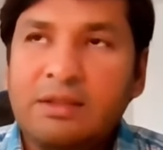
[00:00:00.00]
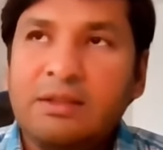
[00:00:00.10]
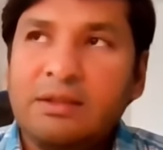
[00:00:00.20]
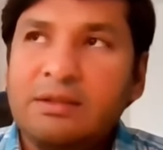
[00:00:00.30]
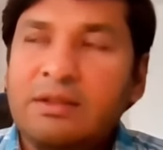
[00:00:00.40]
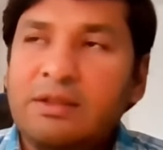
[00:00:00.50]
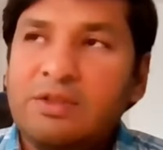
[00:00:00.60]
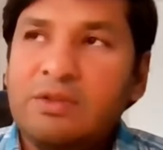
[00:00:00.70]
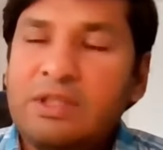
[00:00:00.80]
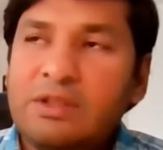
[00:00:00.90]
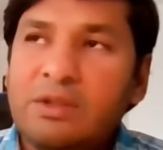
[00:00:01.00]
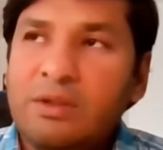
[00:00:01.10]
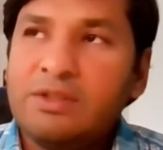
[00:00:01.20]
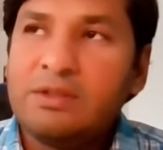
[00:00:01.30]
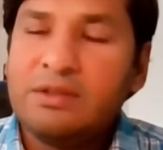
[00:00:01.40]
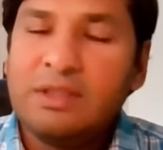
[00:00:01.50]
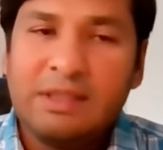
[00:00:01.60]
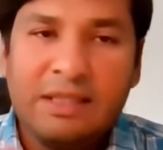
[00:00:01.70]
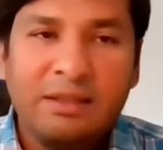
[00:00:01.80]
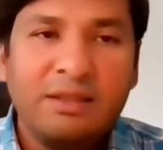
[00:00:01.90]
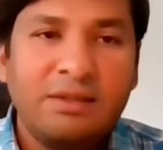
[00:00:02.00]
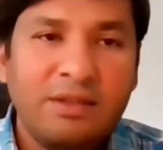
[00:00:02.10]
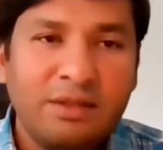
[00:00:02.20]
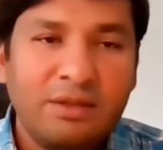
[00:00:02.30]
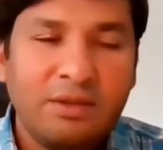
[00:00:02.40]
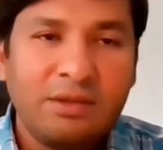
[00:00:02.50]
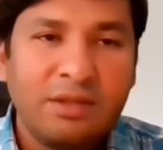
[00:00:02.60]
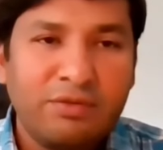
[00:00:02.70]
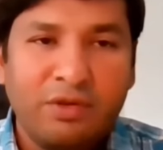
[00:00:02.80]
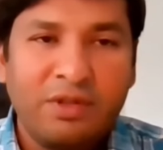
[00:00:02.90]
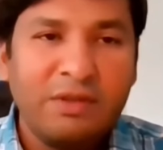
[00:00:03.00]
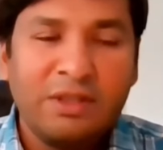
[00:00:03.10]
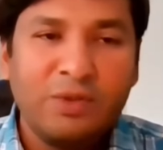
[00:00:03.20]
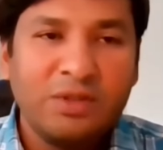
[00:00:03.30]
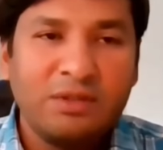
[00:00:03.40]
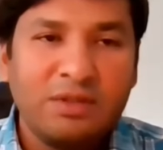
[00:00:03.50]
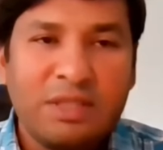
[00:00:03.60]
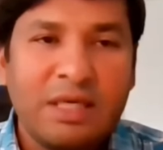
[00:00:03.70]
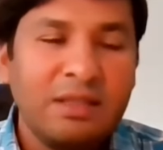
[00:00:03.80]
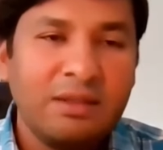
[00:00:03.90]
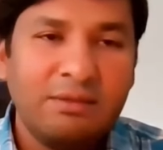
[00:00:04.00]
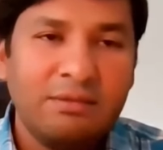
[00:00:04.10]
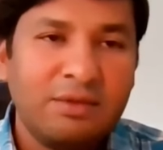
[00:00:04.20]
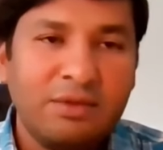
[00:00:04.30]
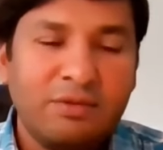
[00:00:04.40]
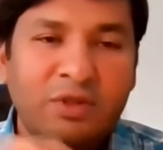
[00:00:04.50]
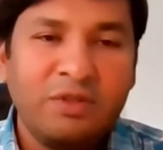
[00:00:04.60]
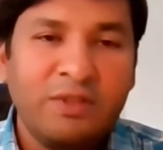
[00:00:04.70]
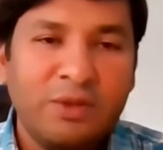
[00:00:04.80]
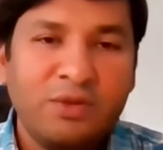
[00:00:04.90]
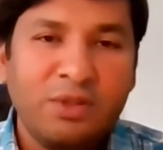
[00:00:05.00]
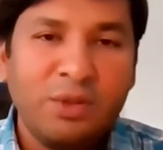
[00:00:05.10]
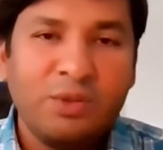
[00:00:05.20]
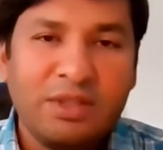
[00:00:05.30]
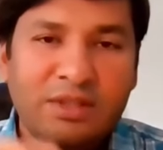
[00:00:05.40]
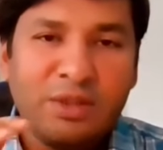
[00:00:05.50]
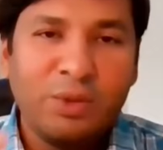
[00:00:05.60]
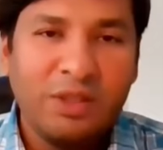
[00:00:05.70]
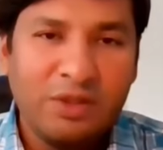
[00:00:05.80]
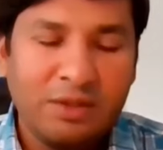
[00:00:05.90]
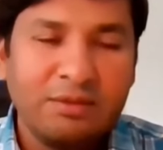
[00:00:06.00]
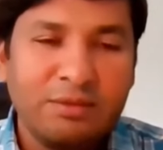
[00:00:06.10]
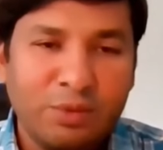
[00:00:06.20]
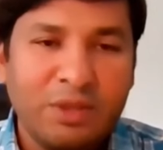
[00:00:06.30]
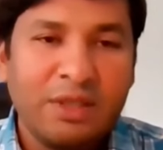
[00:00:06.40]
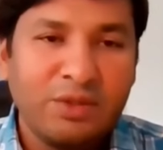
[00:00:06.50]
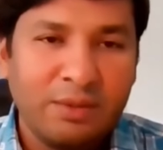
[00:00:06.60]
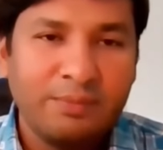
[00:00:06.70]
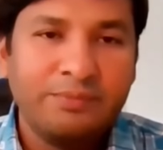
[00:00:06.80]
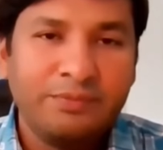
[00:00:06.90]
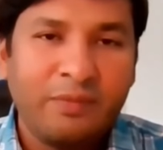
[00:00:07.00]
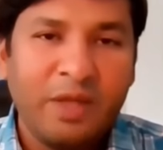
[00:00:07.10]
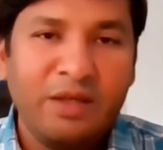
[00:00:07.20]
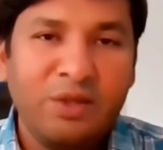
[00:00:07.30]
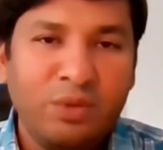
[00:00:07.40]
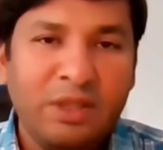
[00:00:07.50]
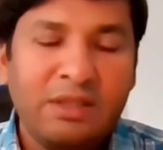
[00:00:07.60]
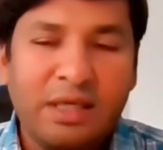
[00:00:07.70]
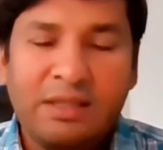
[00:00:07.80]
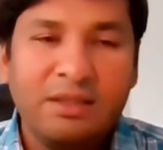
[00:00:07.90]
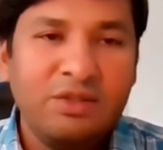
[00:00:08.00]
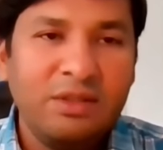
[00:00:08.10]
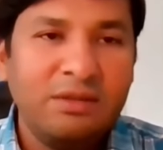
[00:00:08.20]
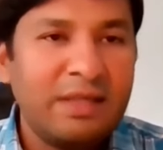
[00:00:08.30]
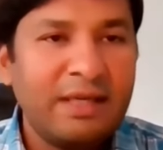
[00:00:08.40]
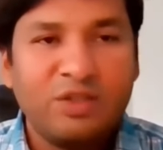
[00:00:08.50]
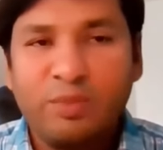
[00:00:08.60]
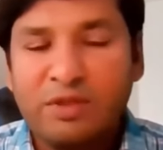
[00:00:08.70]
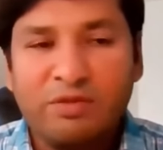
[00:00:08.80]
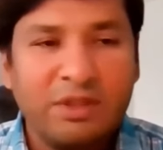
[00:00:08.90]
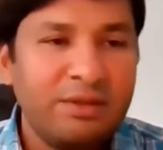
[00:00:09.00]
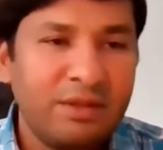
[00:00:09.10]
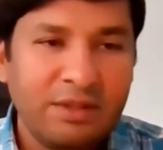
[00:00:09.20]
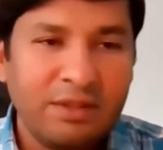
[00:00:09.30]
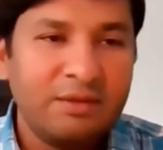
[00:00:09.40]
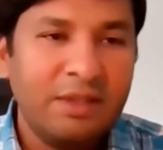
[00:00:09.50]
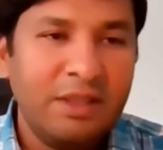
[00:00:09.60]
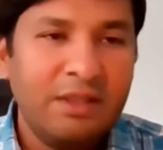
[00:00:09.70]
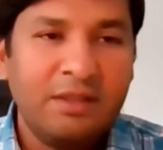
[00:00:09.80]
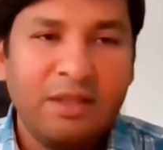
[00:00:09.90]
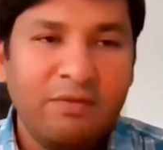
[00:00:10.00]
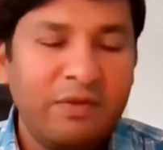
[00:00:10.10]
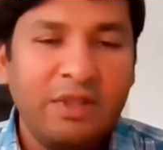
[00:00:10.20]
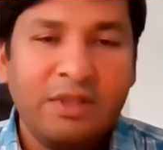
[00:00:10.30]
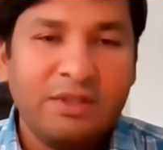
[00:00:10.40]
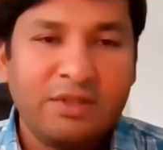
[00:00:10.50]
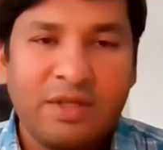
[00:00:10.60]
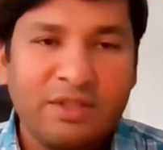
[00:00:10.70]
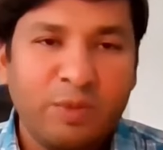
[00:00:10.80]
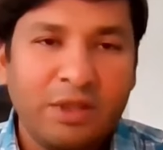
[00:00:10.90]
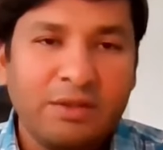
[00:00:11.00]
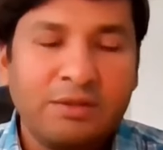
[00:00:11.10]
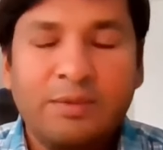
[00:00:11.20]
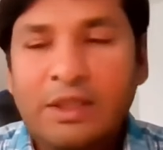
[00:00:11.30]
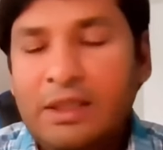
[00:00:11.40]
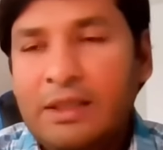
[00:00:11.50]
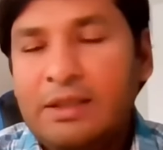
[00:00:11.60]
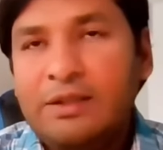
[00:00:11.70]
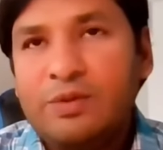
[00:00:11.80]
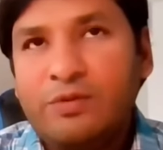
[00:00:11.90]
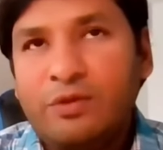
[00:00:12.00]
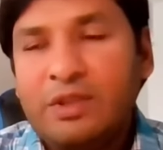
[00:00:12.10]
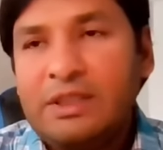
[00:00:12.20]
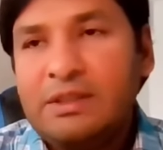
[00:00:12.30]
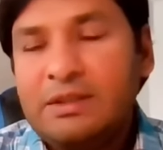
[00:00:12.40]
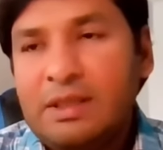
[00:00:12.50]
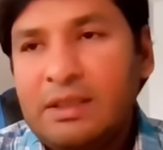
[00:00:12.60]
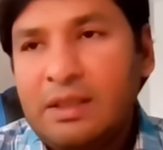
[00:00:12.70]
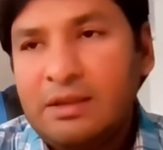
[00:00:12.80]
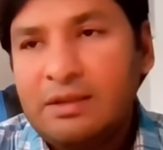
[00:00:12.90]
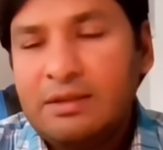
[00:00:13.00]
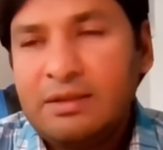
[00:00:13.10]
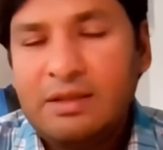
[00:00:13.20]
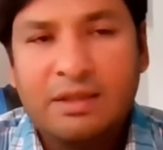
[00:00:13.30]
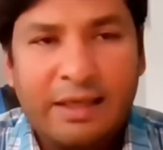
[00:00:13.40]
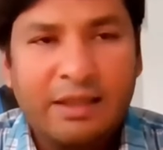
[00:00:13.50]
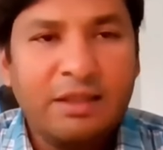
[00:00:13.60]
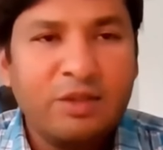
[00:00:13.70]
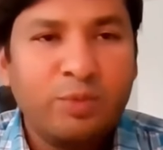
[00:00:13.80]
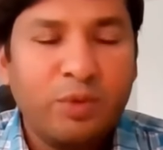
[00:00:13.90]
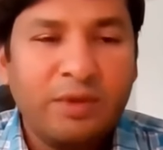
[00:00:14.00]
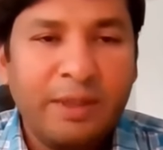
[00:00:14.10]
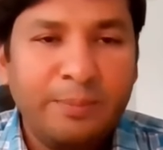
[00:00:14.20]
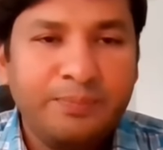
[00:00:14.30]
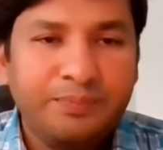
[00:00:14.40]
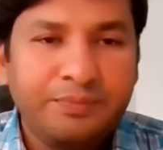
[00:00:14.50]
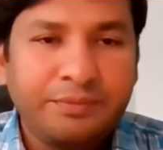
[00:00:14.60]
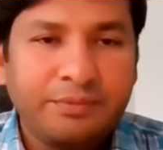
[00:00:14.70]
see, the retreat cost, the 10 days retreat costs are 45,000 standard. So the 45,000 goes as a donation to the ashram. And you get 80G tax benefit in return. Everything is transparent. So for this Ladakh, it's an 8 days program